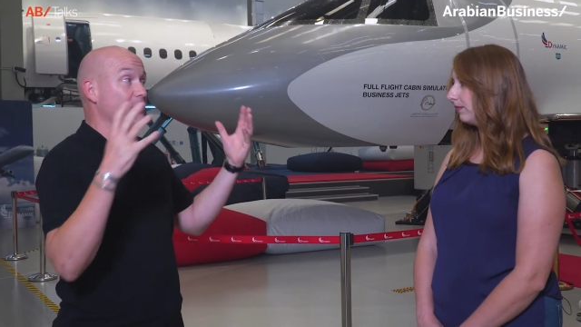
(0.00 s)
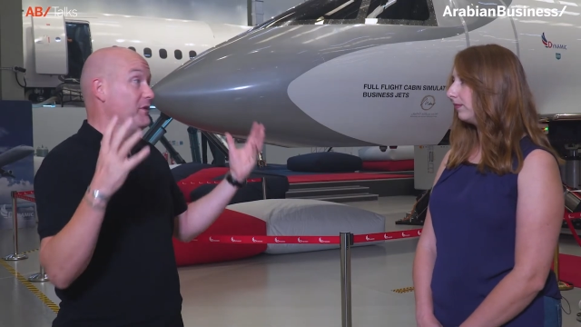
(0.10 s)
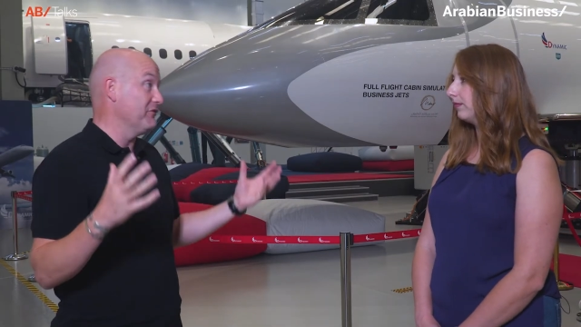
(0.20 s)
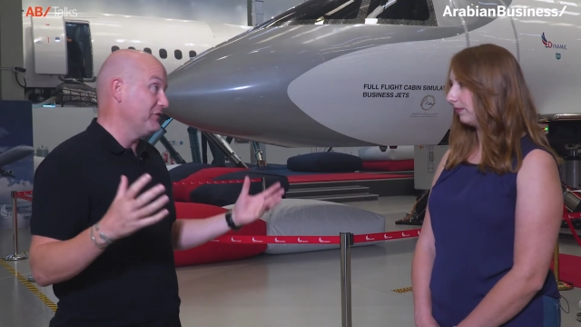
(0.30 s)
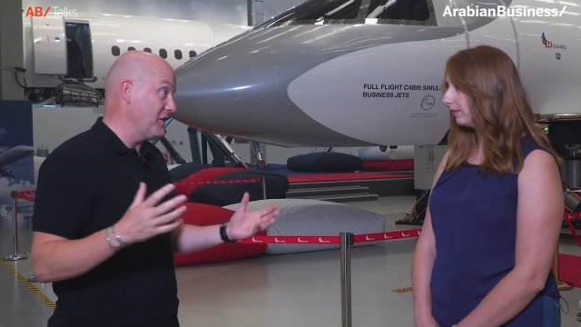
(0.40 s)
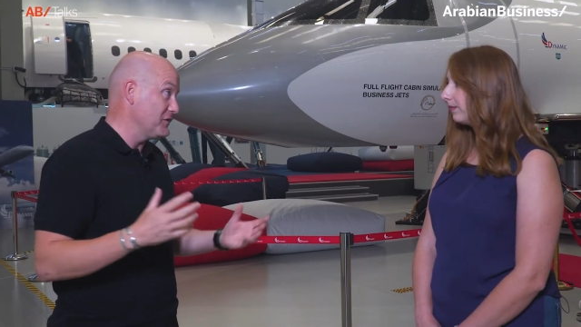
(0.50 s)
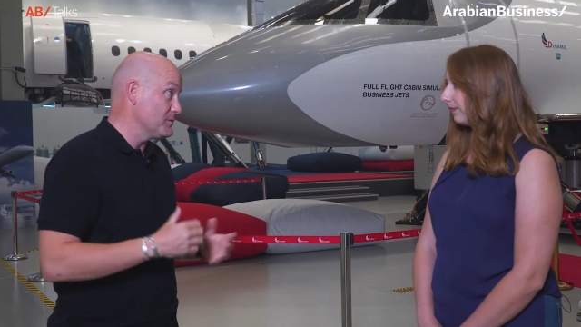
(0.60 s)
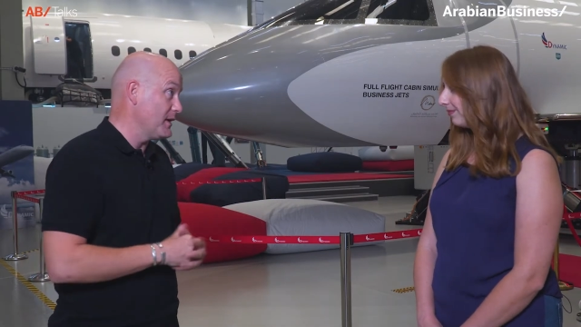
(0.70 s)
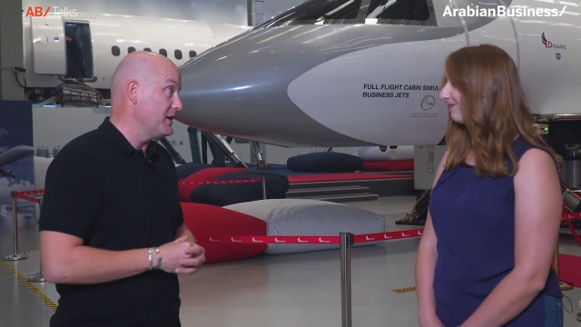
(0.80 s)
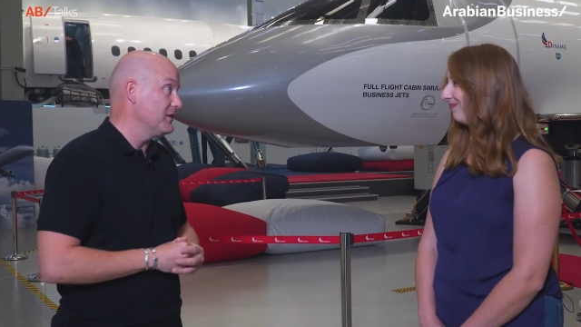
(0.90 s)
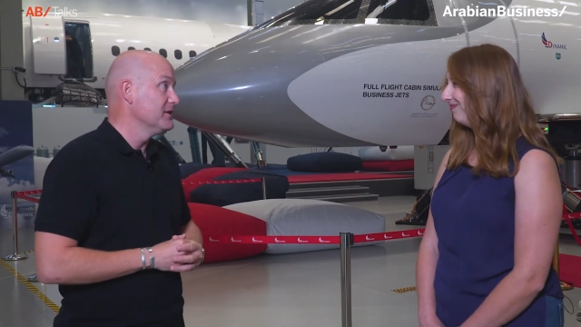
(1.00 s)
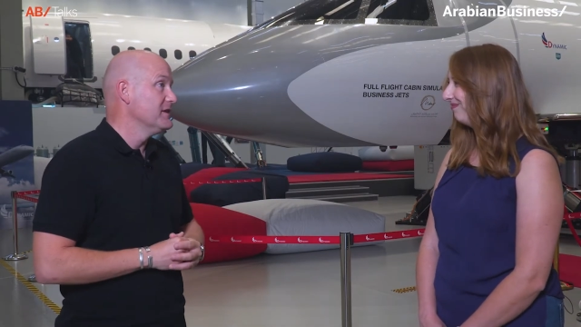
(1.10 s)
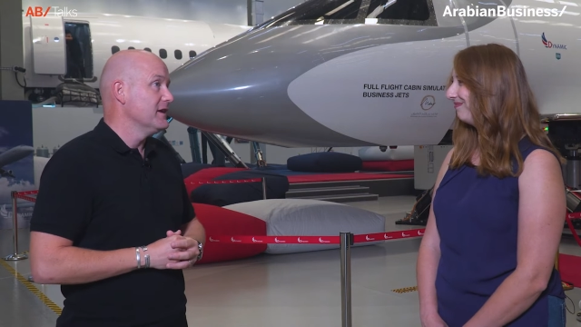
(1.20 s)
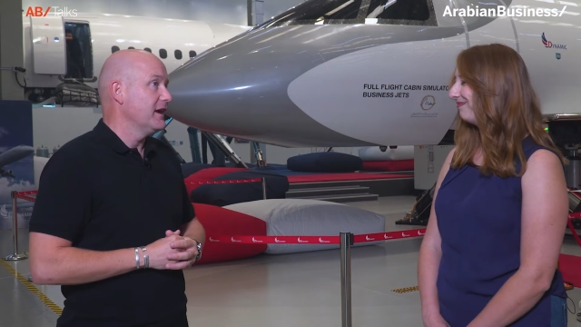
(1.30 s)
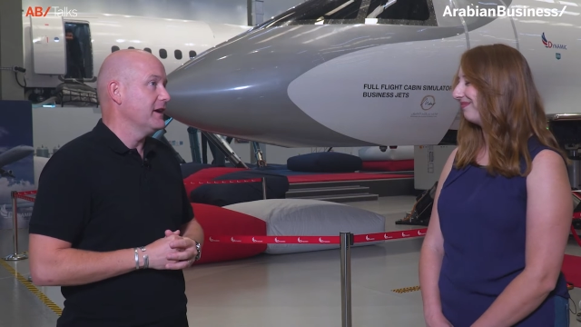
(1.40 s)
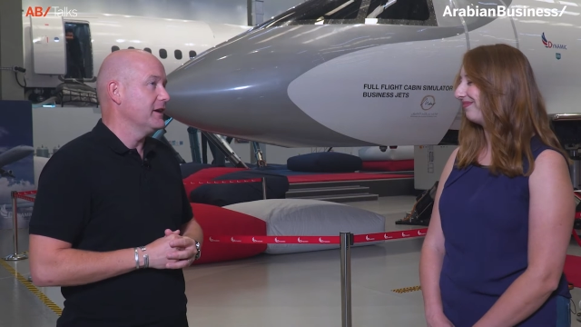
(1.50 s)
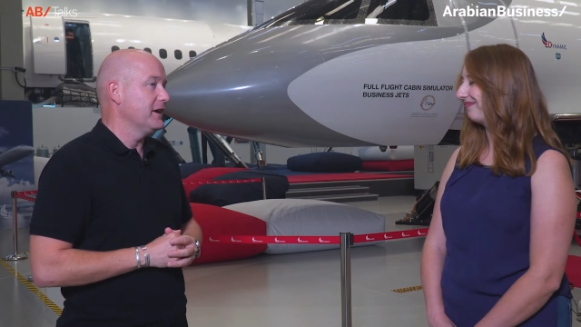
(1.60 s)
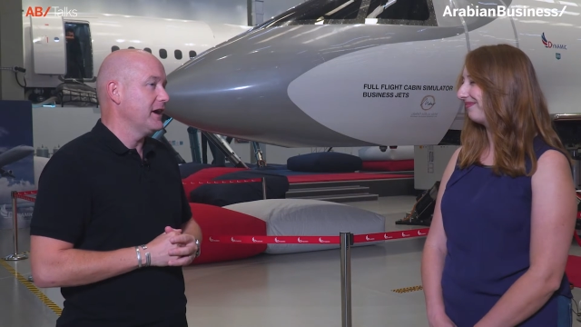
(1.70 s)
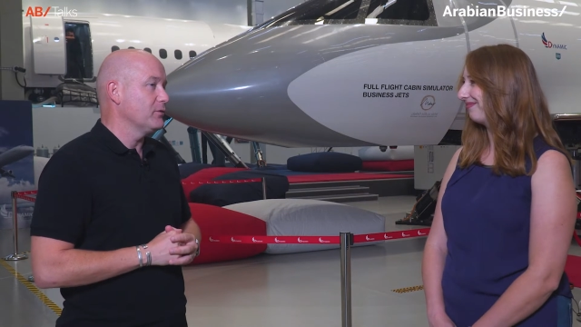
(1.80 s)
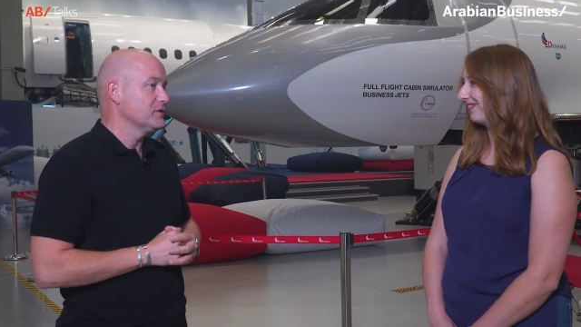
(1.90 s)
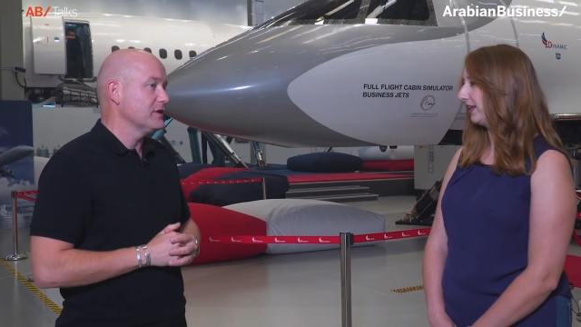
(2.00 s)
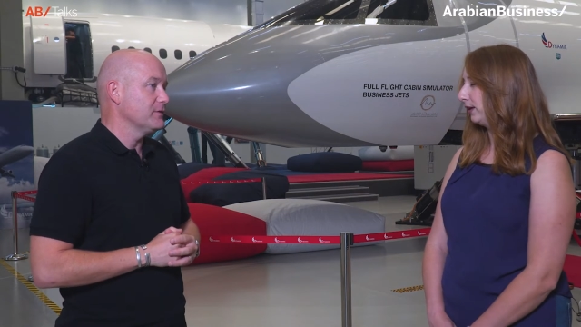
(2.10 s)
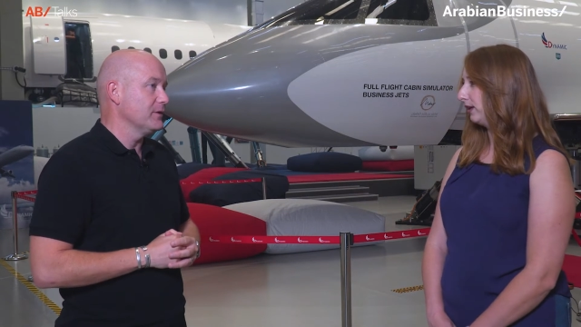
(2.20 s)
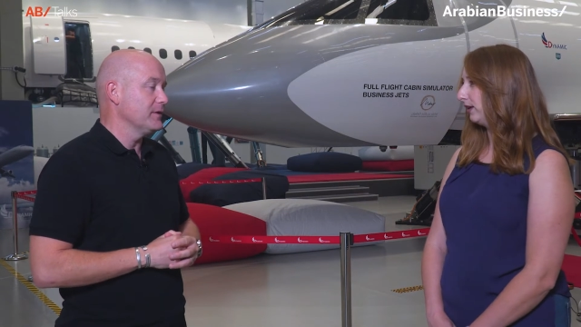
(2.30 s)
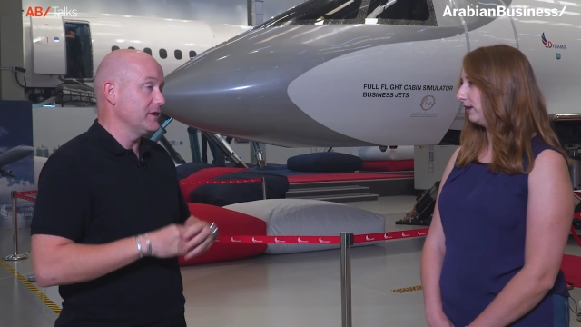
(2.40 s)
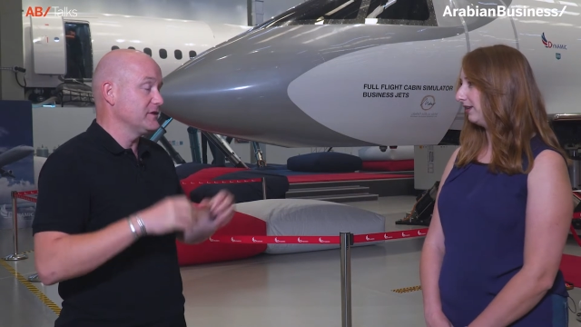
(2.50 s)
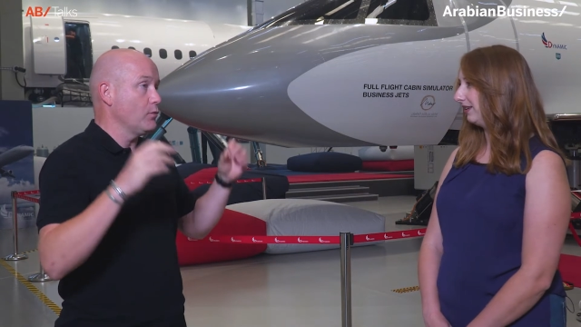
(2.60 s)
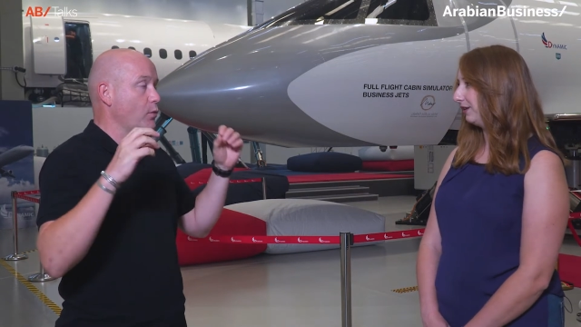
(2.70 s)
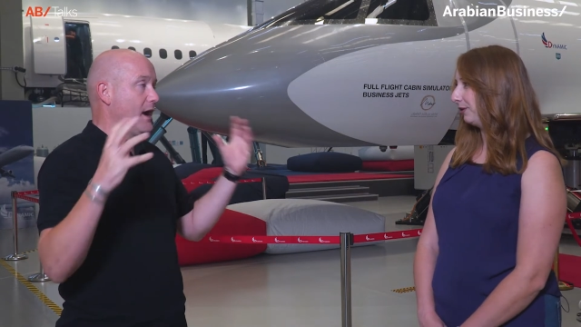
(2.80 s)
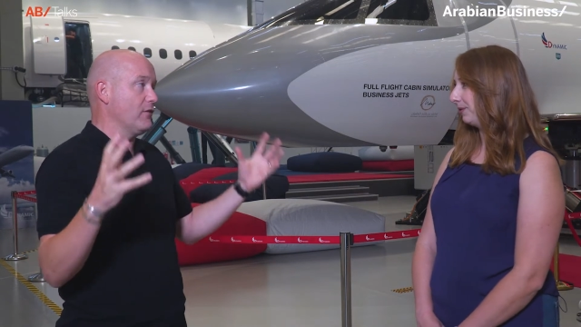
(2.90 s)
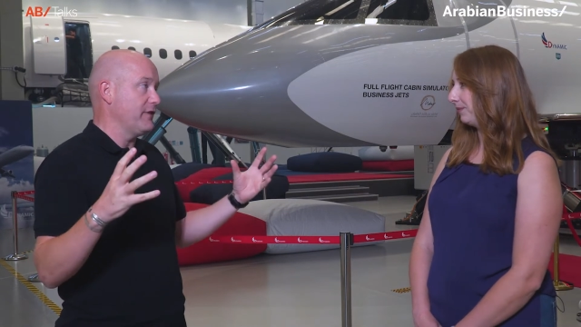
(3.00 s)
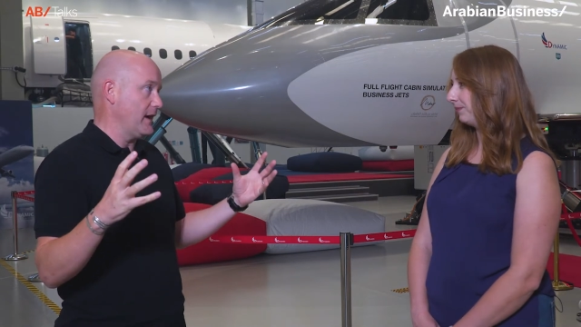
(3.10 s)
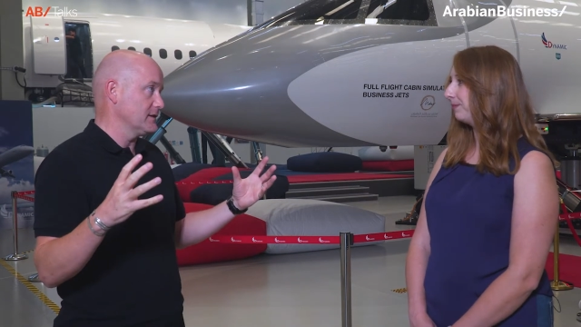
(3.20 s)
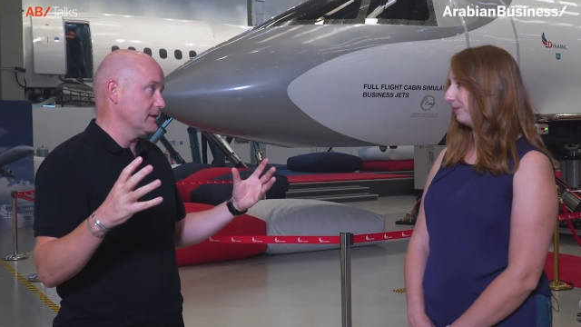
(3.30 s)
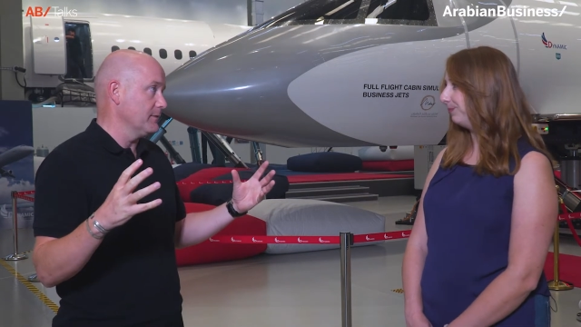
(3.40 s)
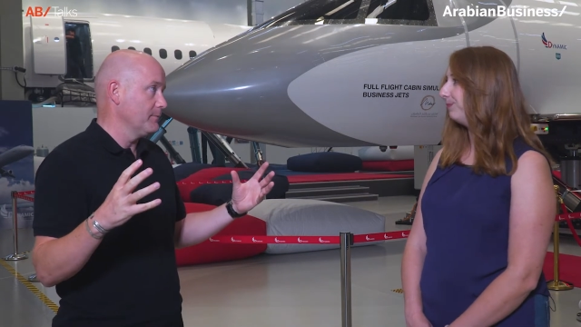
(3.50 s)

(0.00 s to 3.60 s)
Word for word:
Speaker 1: a bit of fun as well. Uh, and also, it's the wow factor.